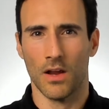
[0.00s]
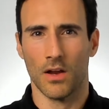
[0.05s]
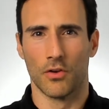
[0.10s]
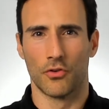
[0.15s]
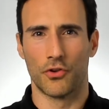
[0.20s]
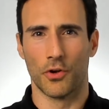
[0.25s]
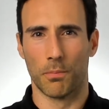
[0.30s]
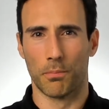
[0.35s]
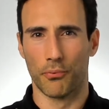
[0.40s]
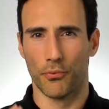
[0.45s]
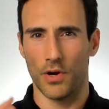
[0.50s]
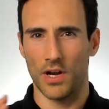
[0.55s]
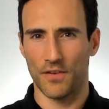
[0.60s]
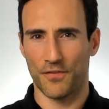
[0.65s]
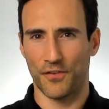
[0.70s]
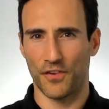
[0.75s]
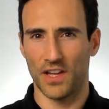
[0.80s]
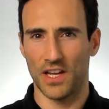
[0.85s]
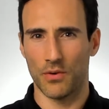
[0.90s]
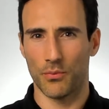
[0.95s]
To
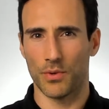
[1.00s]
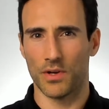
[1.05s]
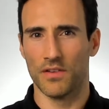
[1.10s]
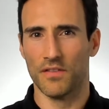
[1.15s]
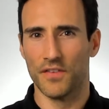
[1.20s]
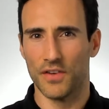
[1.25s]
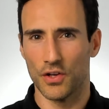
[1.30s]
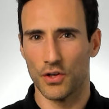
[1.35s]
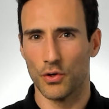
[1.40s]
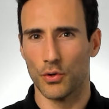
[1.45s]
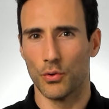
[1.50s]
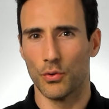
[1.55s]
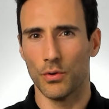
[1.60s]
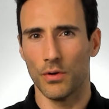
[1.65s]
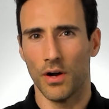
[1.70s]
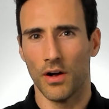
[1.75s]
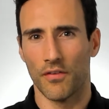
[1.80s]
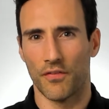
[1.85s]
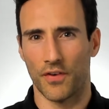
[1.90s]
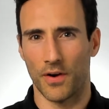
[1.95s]
briefly
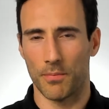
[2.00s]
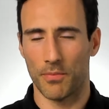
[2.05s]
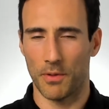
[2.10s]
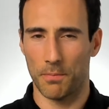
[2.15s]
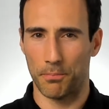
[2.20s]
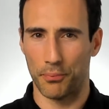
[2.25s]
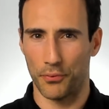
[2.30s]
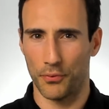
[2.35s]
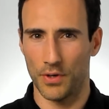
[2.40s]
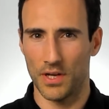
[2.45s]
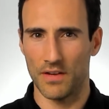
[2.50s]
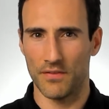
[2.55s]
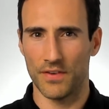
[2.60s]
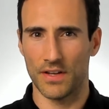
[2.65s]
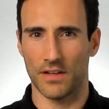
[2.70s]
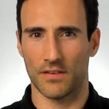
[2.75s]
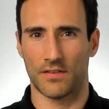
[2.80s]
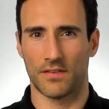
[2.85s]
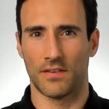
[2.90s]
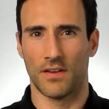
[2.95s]
review from the
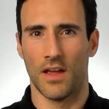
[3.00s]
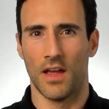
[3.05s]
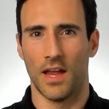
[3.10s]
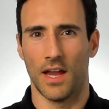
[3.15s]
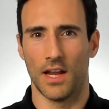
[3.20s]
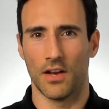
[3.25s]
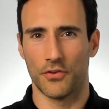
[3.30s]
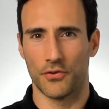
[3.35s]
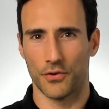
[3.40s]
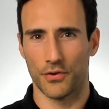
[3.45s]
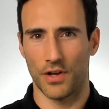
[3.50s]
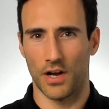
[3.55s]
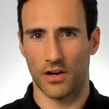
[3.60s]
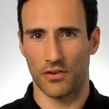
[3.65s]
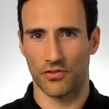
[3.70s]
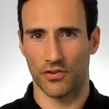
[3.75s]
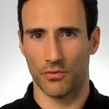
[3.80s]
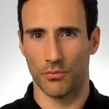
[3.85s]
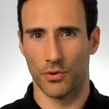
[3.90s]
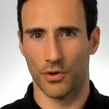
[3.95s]
previous
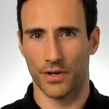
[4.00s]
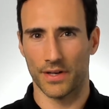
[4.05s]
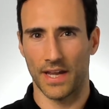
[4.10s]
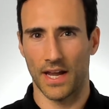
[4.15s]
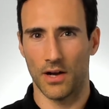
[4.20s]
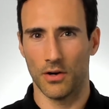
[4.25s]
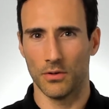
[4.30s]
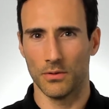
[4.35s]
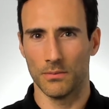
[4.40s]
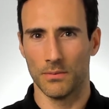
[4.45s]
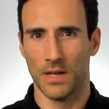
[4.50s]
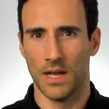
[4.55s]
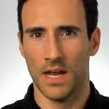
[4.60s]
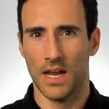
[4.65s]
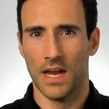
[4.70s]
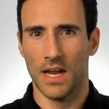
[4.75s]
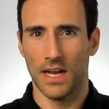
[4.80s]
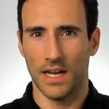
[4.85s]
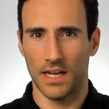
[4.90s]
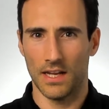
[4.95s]
introduction workout,
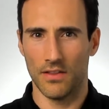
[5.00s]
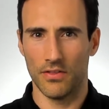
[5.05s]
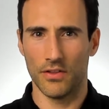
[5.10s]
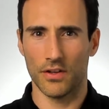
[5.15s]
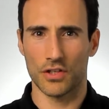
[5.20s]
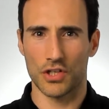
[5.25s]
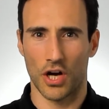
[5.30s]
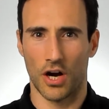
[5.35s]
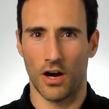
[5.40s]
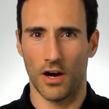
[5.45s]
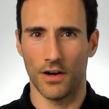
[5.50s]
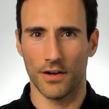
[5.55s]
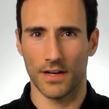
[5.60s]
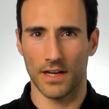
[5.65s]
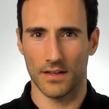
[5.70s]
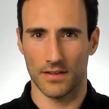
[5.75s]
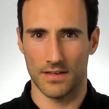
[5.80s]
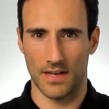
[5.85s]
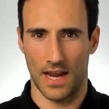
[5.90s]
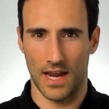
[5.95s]
in the
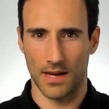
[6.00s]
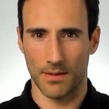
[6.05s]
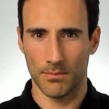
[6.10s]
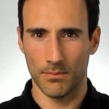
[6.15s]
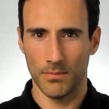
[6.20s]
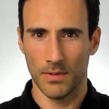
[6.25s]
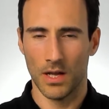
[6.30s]
target game,